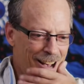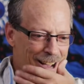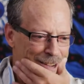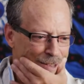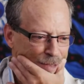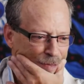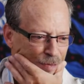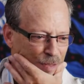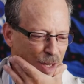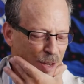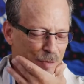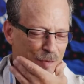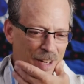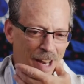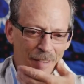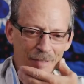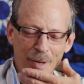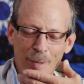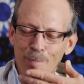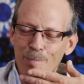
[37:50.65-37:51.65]
If you've
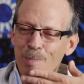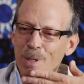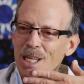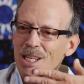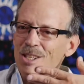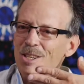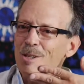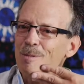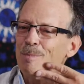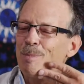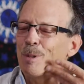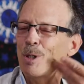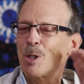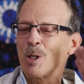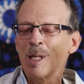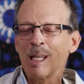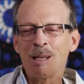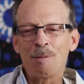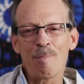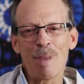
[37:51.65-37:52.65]
never been to
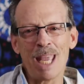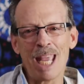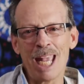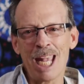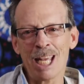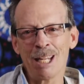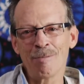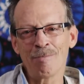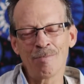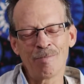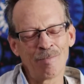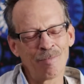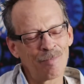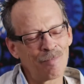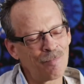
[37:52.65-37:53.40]
Burning Man,